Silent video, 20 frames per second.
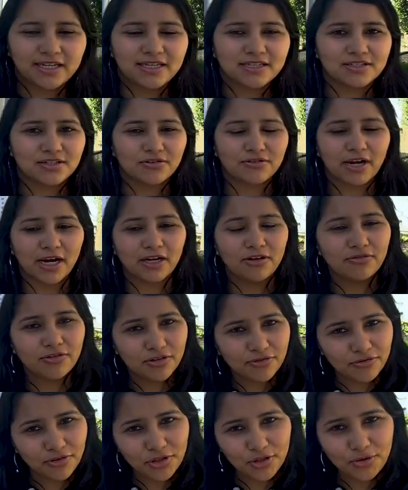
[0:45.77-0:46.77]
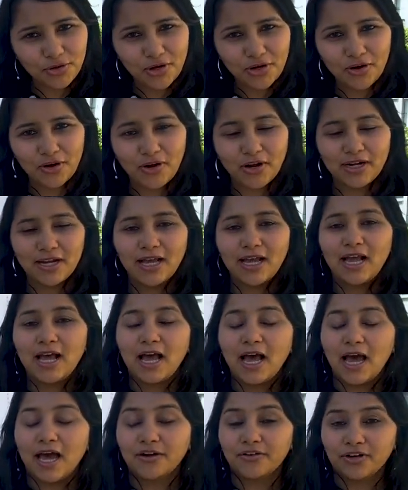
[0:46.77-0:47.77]
is a right fit for you or not,
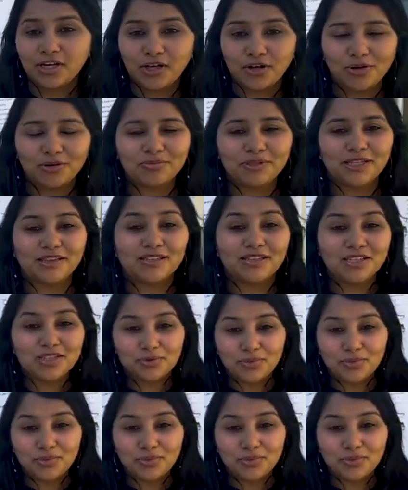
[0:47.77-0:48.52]
I really hope that this